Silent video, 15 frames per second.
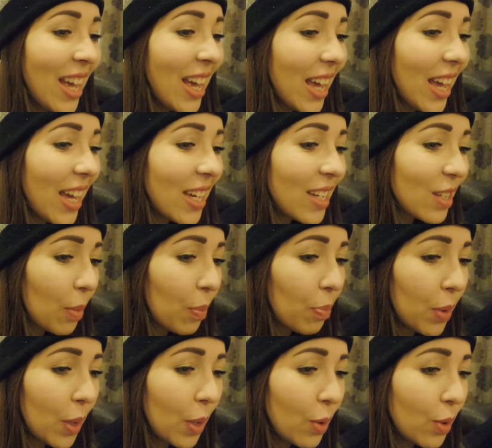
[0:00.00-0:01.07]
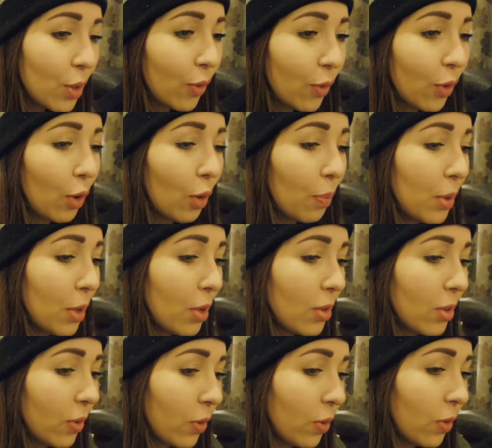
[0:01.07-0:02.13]
it is a beautiful,
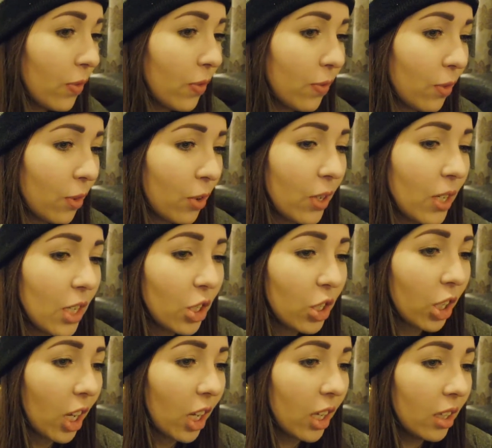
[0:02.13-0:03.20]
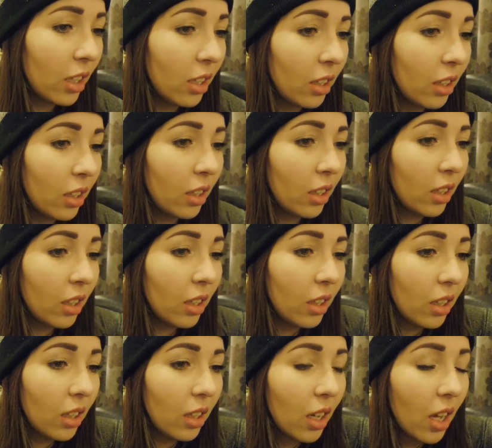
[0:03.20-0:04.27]
beautiful creature,
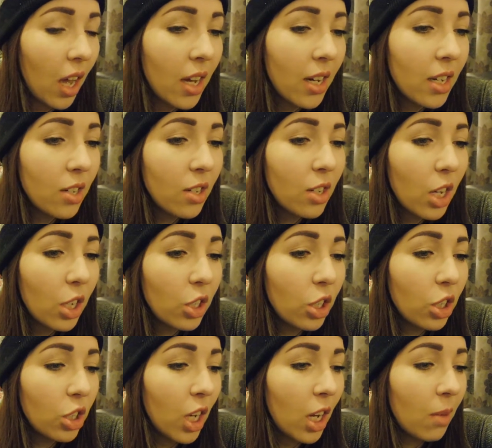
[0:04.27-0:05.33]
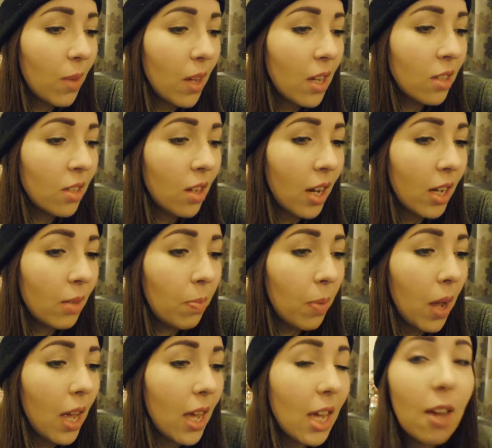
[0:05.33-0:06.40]
and it's such a shame that it's died.
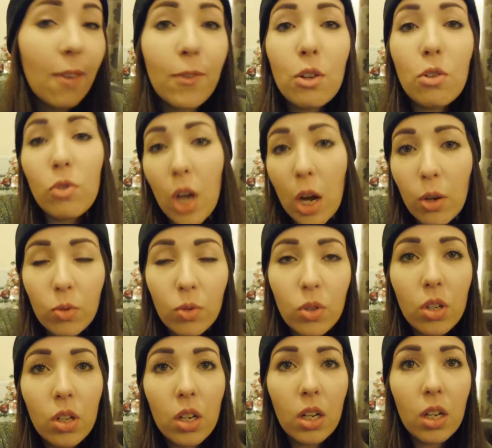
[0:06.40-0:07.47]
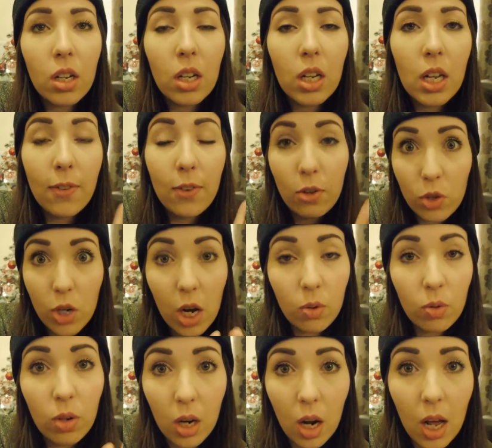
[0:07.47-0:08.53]
But if you don't, if you
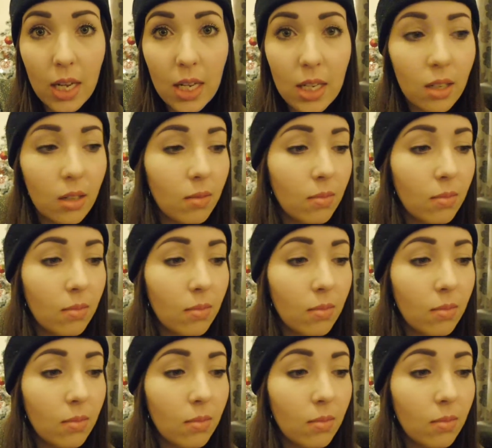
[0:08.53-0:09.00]
don't like